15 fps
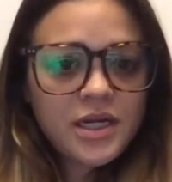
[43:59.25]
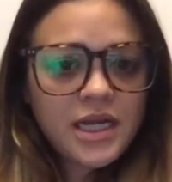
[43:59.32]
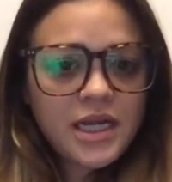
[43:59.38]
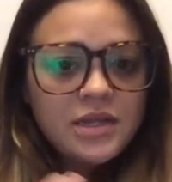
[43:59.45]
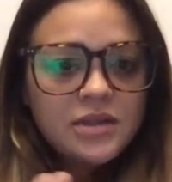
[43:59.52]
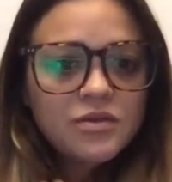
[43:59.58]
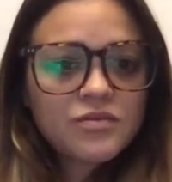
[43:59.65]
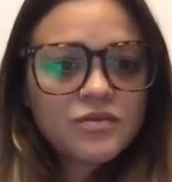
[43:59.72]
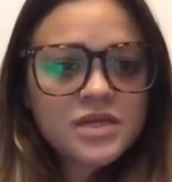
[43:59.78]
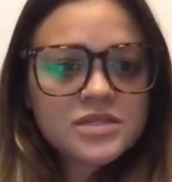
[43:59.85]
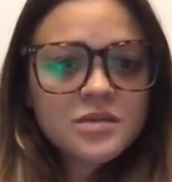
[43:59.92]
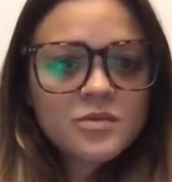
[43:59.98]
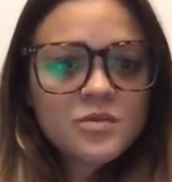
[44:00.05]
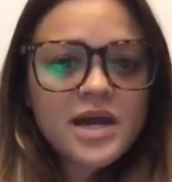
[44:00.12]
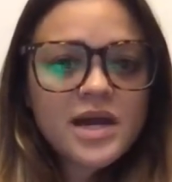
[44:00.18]
And the
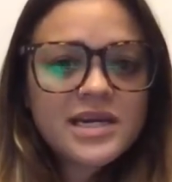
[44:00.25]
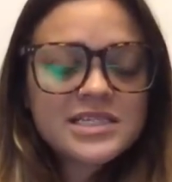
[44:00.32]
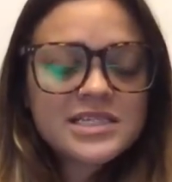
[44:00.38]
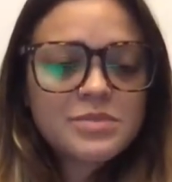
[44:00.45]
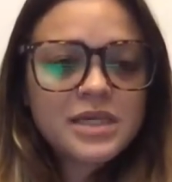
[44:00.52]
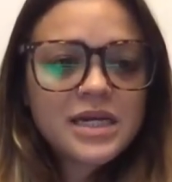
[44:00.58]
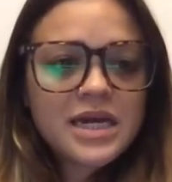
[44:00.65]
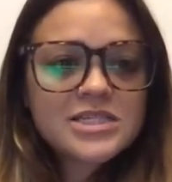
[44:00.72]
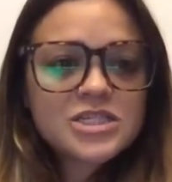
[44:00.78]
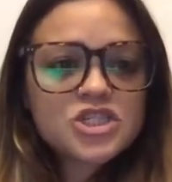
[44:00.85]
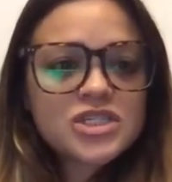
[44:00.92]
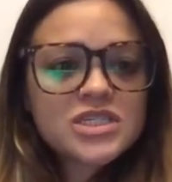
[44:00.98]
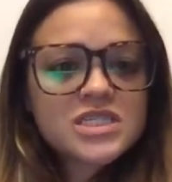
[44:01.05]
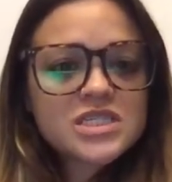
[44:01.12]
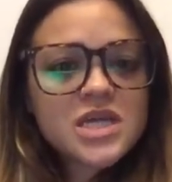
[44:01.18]
reason why is because
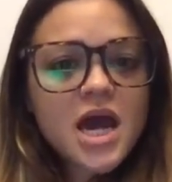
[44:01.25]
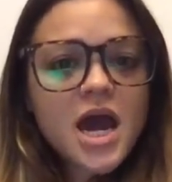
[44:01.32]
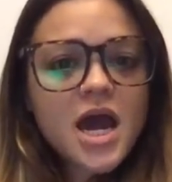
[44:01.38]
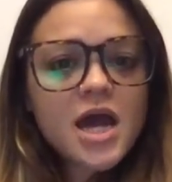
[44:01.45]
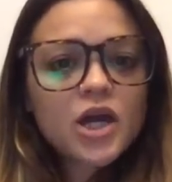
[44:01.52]
she's not